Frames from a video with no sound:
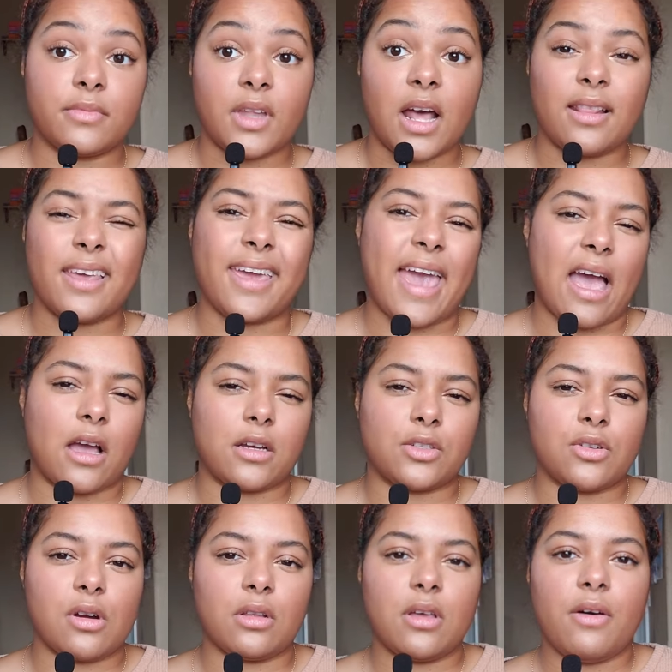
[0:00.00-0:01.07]
not like
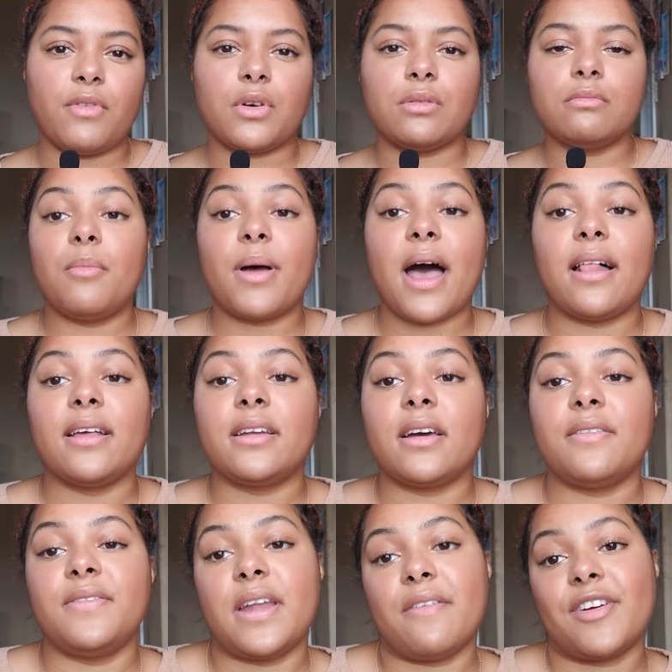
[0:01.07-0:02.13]
ACOTAR level. The Ballad
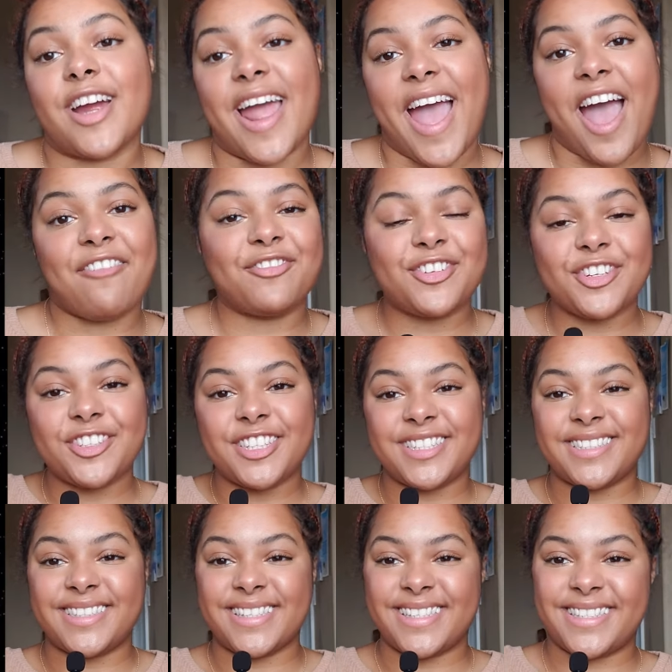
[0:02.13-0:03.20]
of Never After.
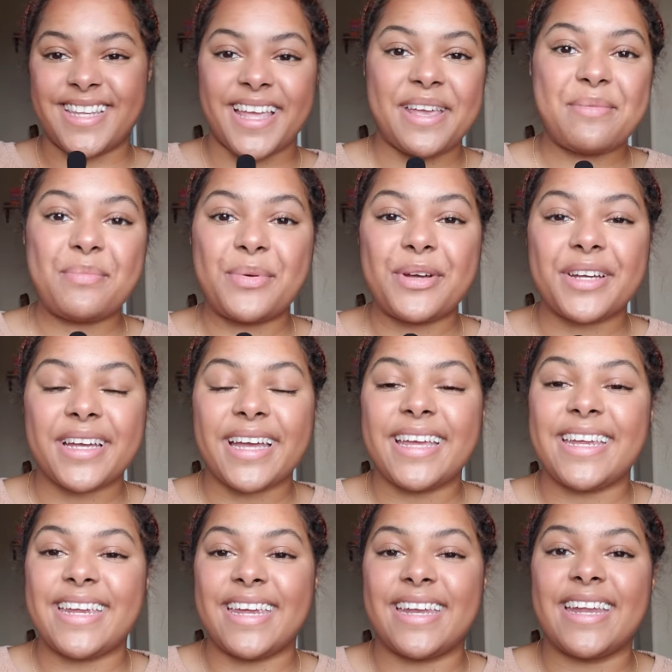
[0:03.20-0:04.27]
This is the second book
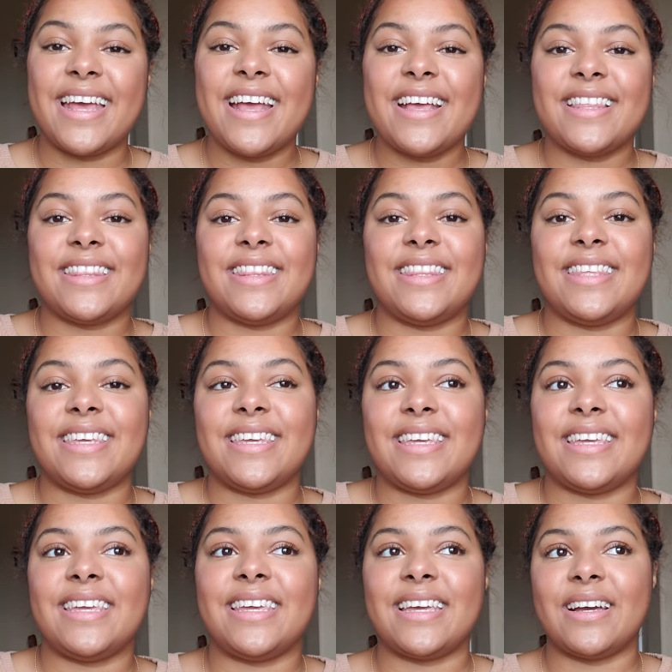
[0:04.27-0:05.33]
in
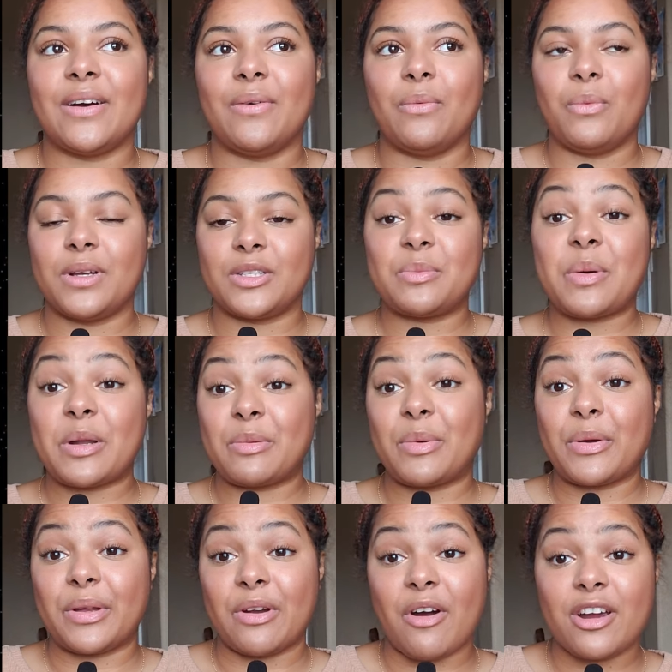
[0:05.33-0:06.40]
the Once Upon a
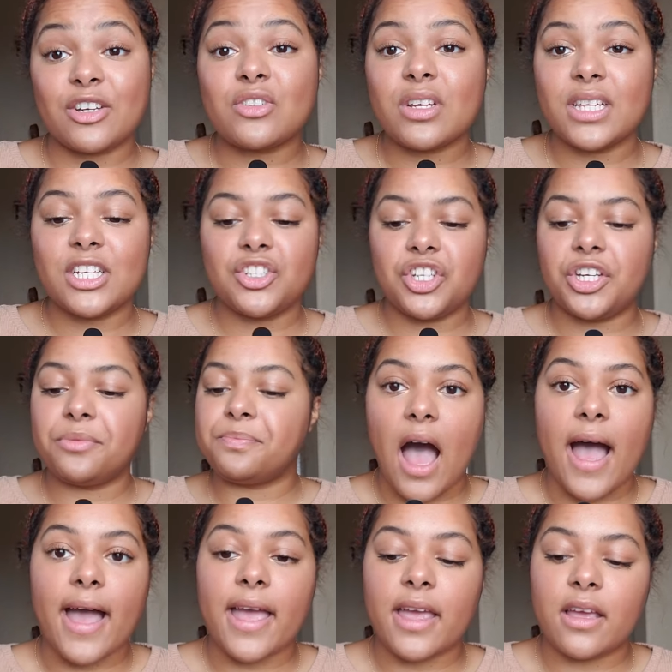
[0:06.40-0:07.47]
Broken Heart trilogy.
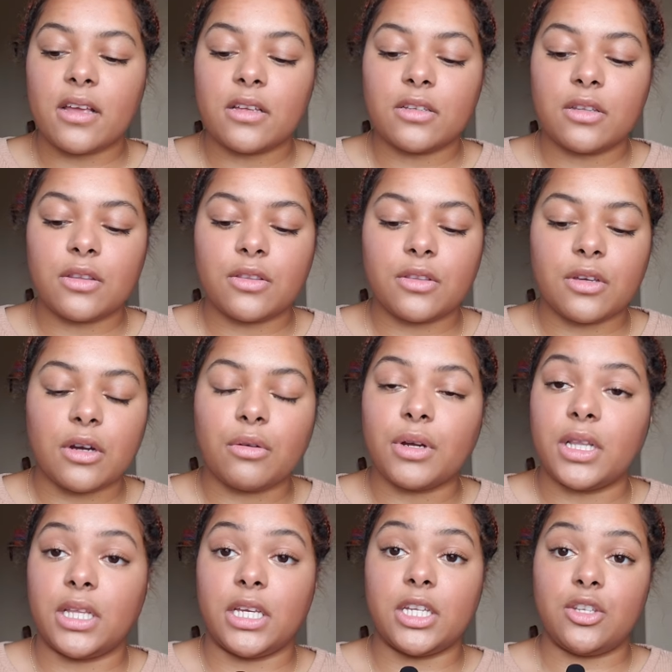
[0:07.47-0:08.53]
I
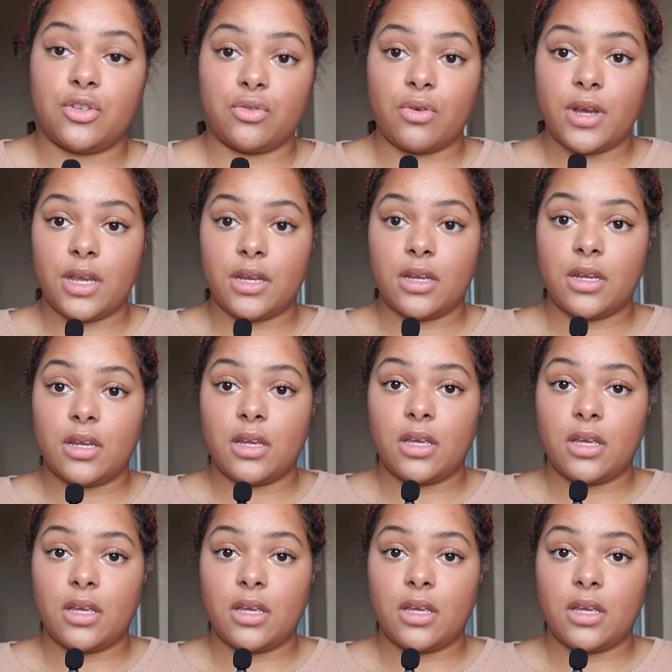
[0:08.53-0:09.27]
thoroughly enjoyed